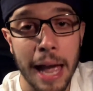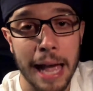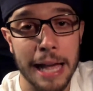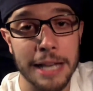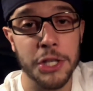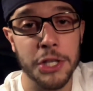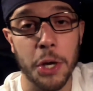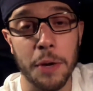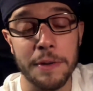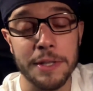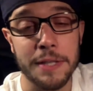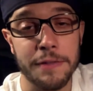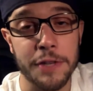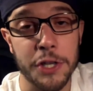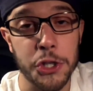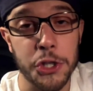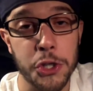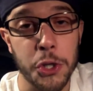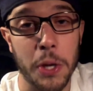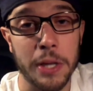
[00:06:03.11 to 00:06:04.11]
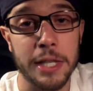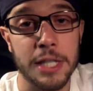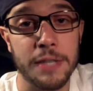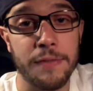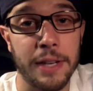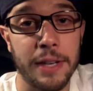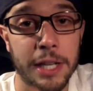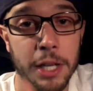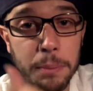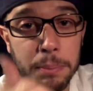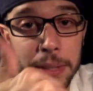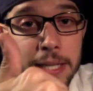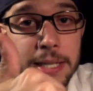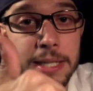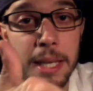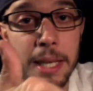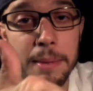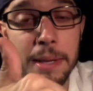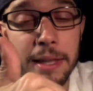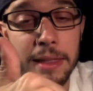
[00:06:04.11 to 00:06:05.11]
As always, if you enjoyed this video,
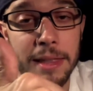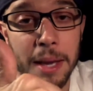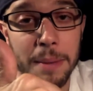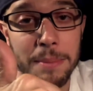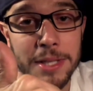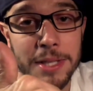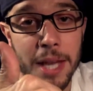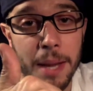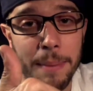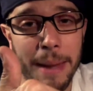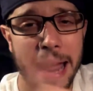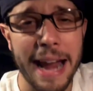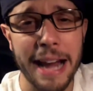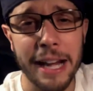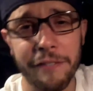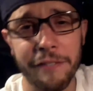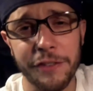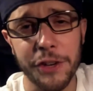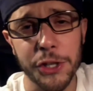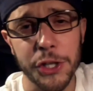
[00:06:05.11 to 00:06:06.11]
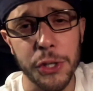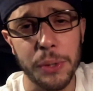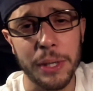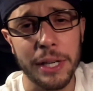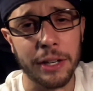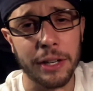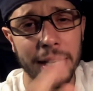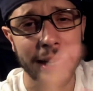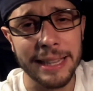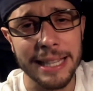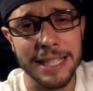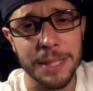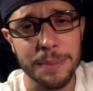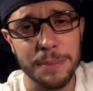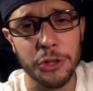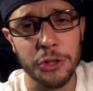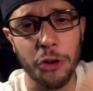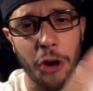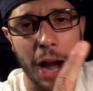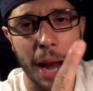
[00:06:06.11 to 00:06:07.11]
please give me a thumbs up. And if you're new here, hit that
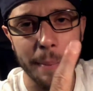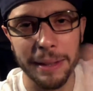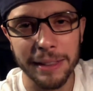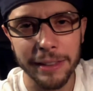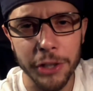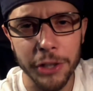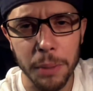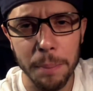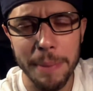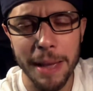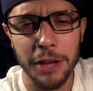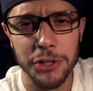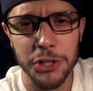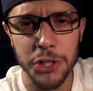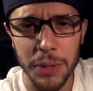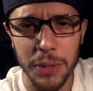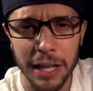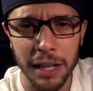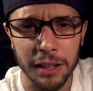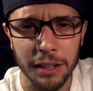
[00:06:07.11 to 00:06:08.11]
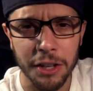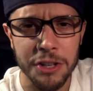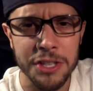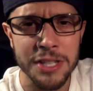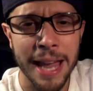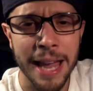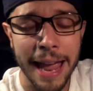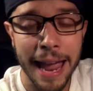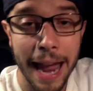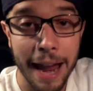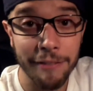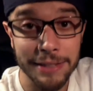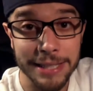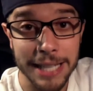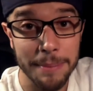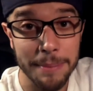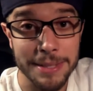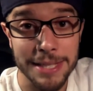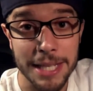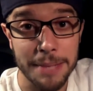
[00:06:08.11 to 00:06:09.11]
subscribe and little bell so you get alerts every
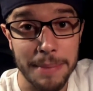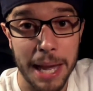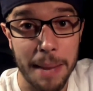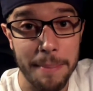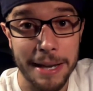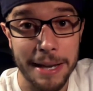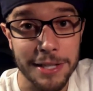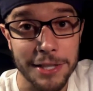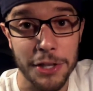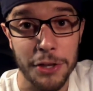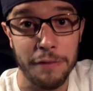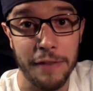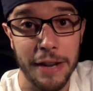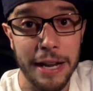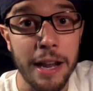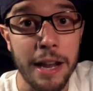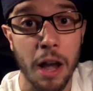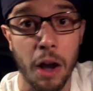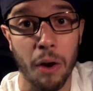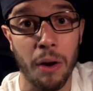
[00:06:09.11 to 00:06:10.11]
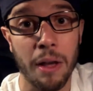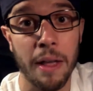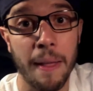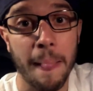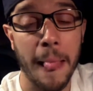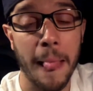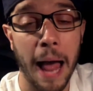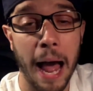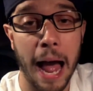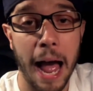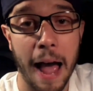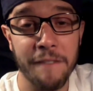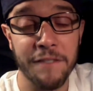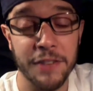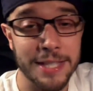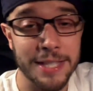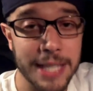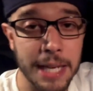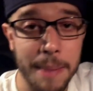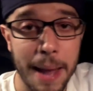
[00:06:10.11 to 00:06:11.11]
time the C-Man makes a new video. Uh,
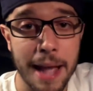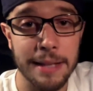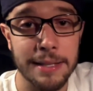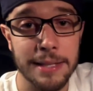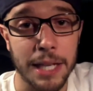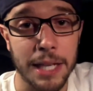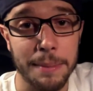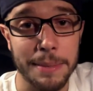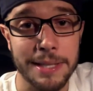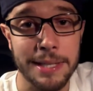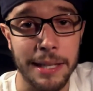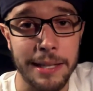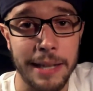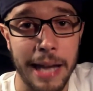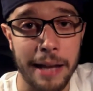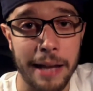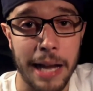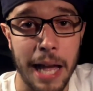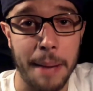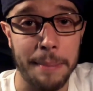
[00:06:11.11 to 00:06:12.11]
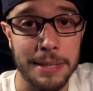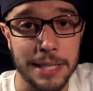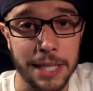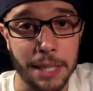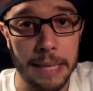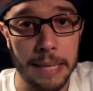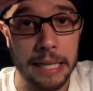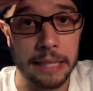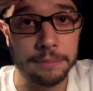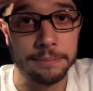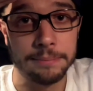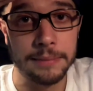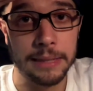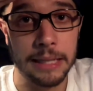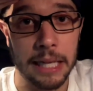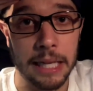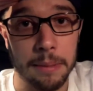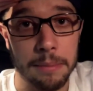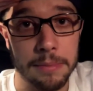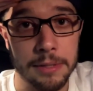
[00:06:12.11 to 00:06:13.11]
for the C-Man Cinema Sit Down, I'm the C-Man.
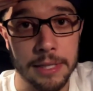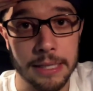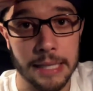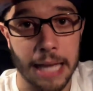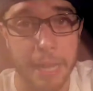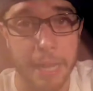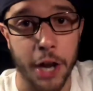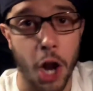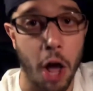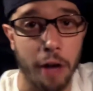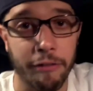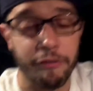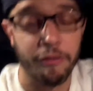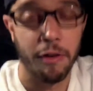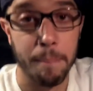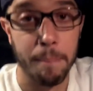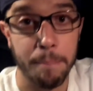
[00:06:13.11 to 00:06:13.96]
I'm signing off.